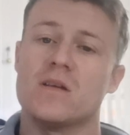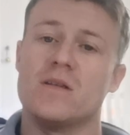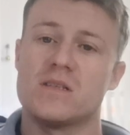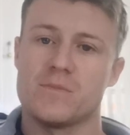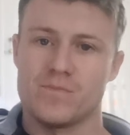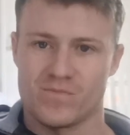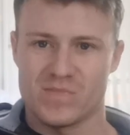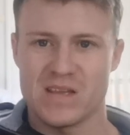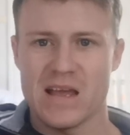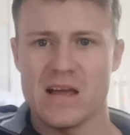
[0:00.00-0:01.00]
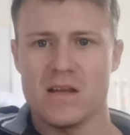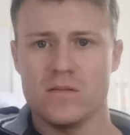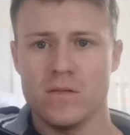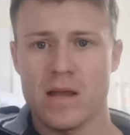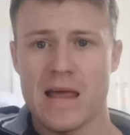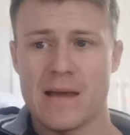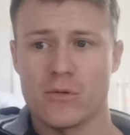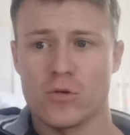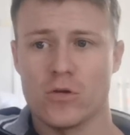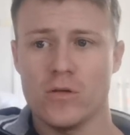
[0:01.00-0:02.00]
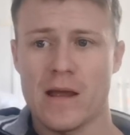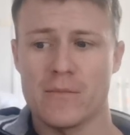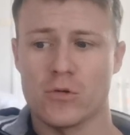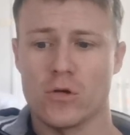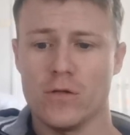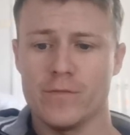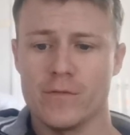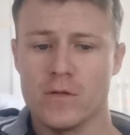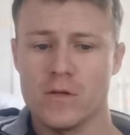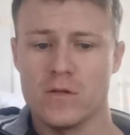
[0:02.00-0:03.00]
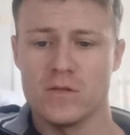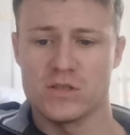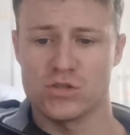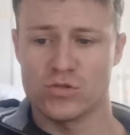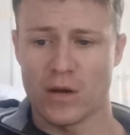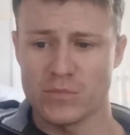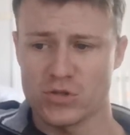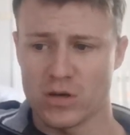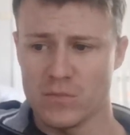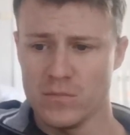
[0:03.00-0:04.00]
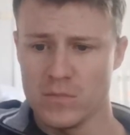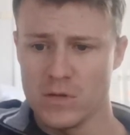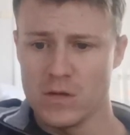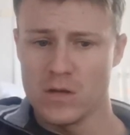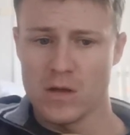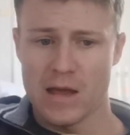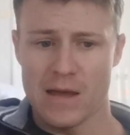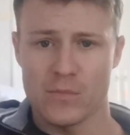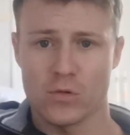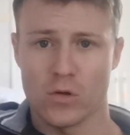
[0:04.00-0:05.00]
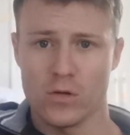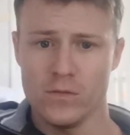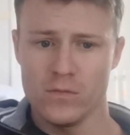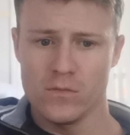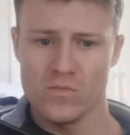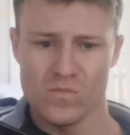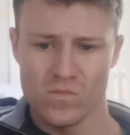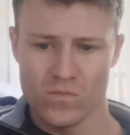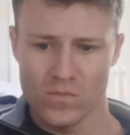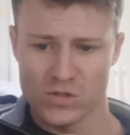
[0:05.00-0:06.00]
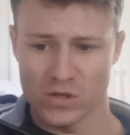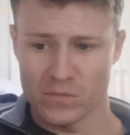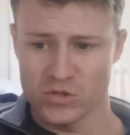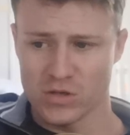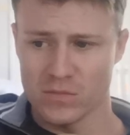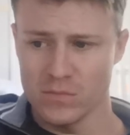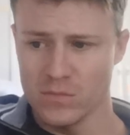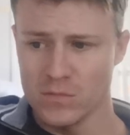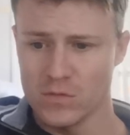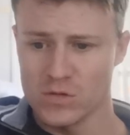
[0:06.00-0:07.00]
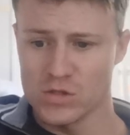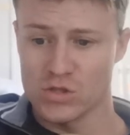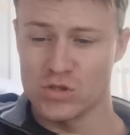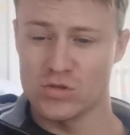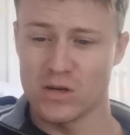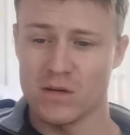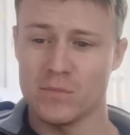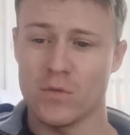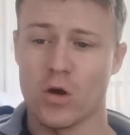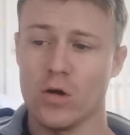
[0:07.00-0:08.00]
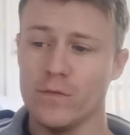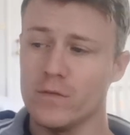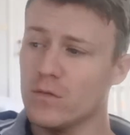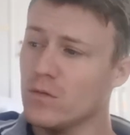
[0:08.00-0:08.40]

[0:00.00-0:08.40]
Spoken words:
So it's down, hammer on, hammer off, strum, strum, hammer on, strum, strum, strum off,